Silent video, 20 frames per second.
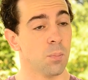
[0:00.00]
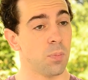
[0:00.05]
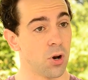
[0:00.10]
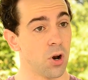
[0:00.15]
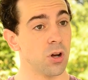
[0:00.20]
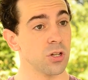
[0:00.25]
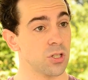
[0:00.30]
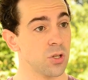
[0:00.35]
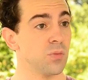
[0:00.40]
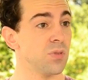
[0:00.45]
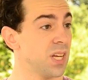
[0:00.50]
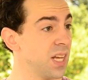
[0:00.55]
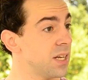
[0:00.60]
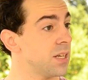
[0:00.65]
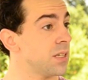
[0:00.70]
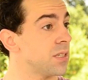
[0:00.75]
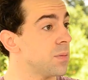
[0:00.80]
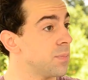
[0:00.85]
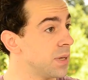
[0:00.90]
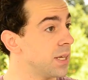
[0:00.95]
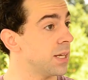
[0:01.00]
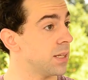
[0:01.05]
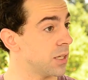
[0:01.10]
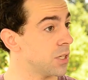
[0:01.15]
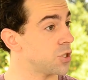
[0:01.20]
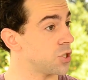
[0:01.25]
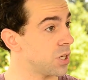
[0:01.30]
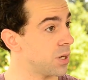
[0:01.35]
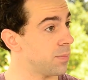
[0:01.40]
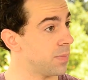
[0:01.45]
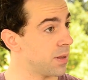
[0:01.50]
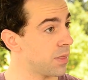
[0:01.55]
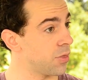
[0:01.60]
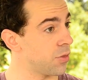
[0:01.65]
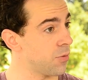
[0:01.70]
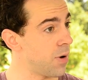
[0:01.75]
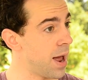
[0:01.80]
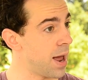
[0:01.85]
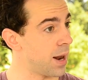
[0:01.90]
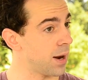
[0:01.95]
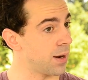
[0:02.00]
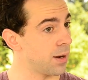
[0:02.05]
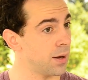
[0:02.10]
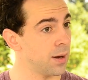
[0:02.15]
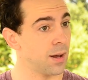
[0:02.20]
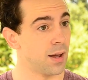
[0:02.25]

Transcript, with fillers: but also needed to be a legitimate threat